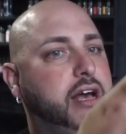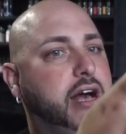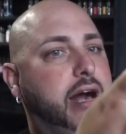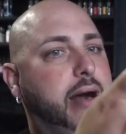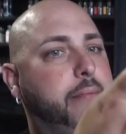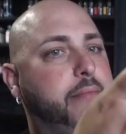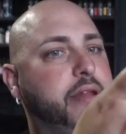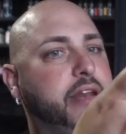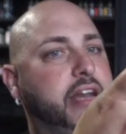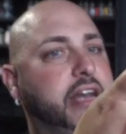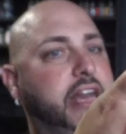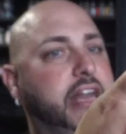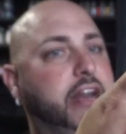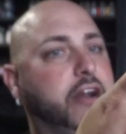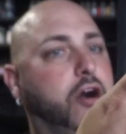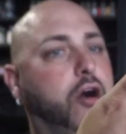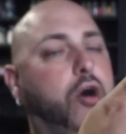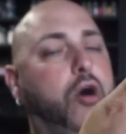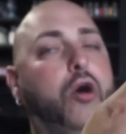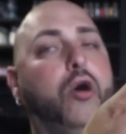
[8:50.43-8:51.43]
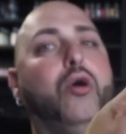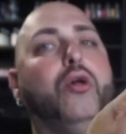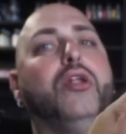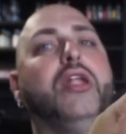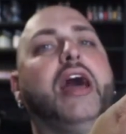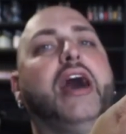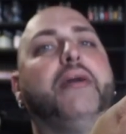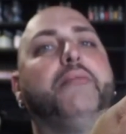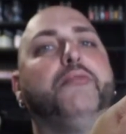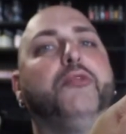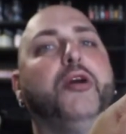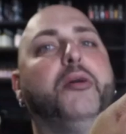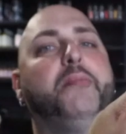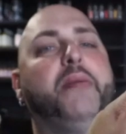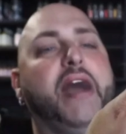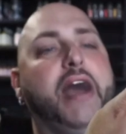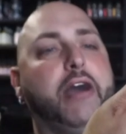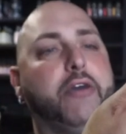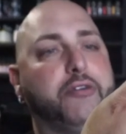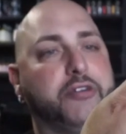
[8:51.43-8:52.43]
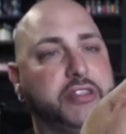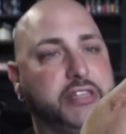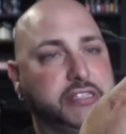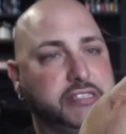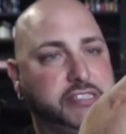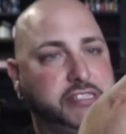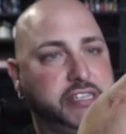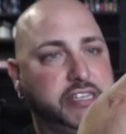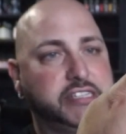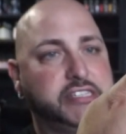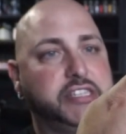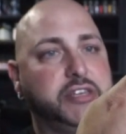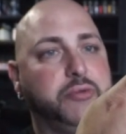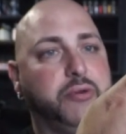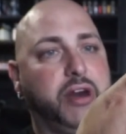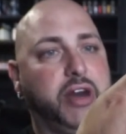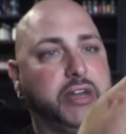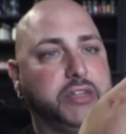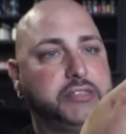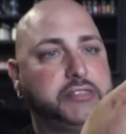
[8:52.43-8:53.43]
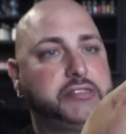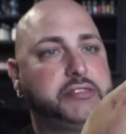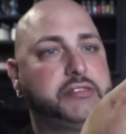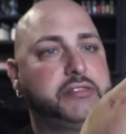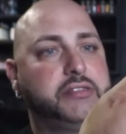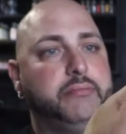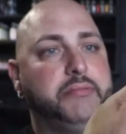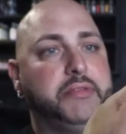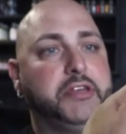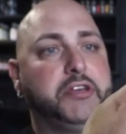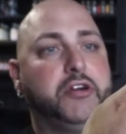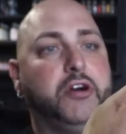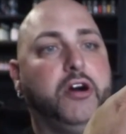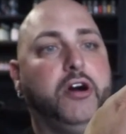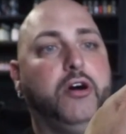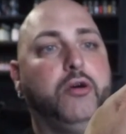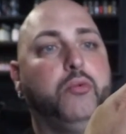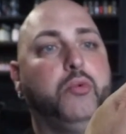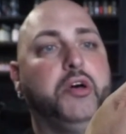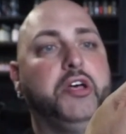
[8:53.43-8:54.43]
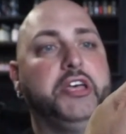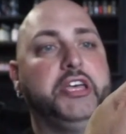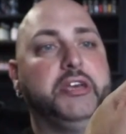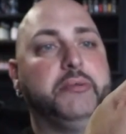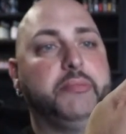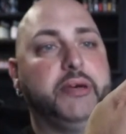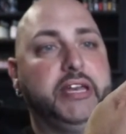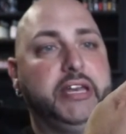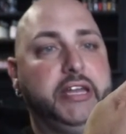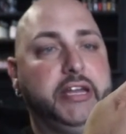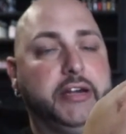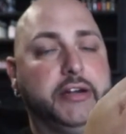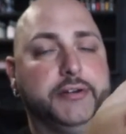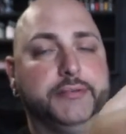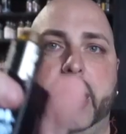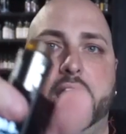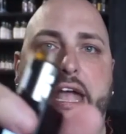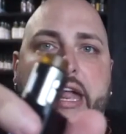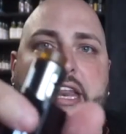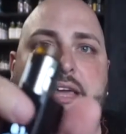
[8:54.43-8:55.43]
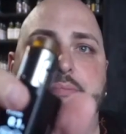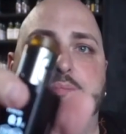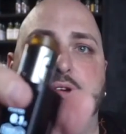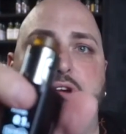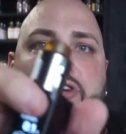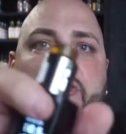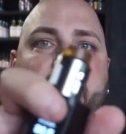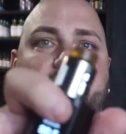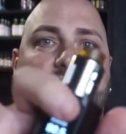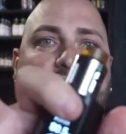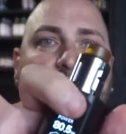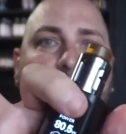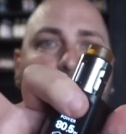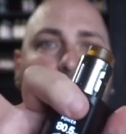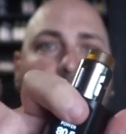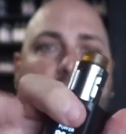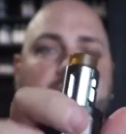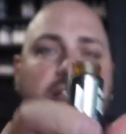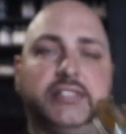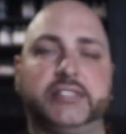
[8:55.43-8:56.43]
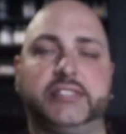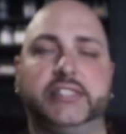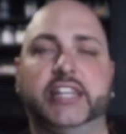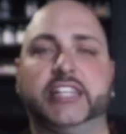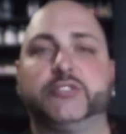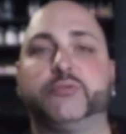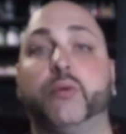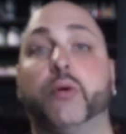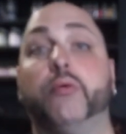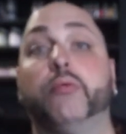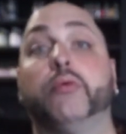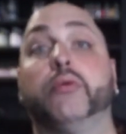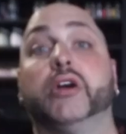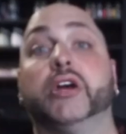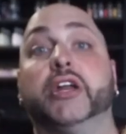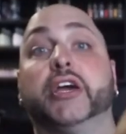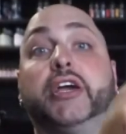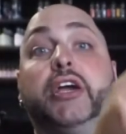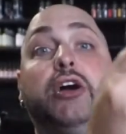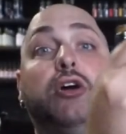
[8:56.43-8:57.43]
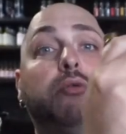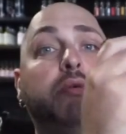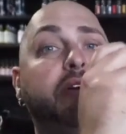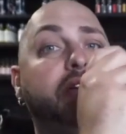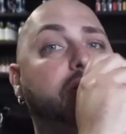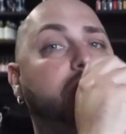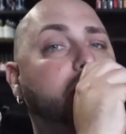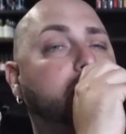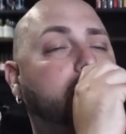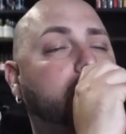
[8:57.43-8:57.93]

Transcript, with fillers: I'm gonna need a whole lot more power than 60 watts. Let me call William in here. 80.5 watts. That's what we're gonna go with.